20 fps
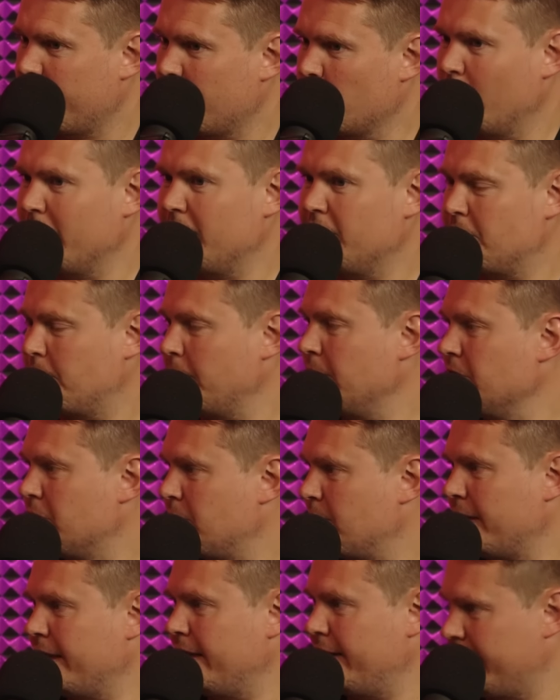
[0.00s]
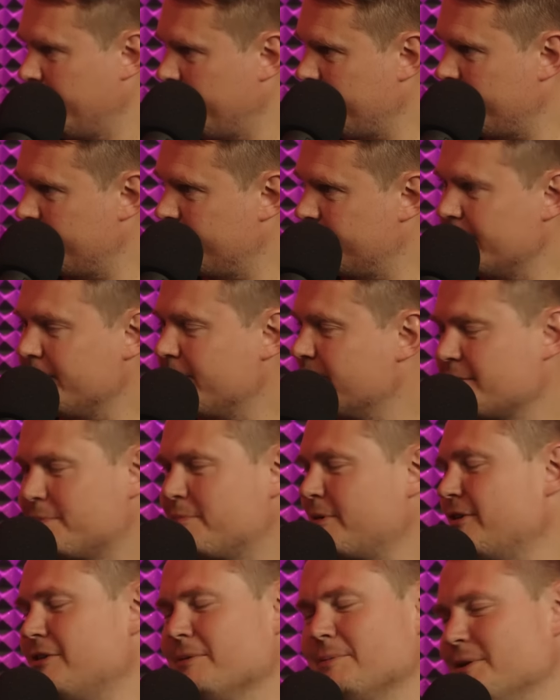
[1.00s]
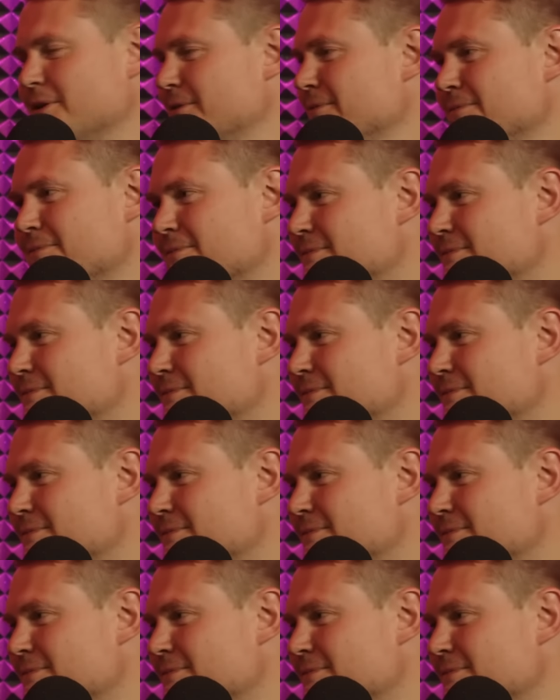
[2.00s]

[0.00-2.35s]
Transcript: Weatherspoon's plate there, you press a button.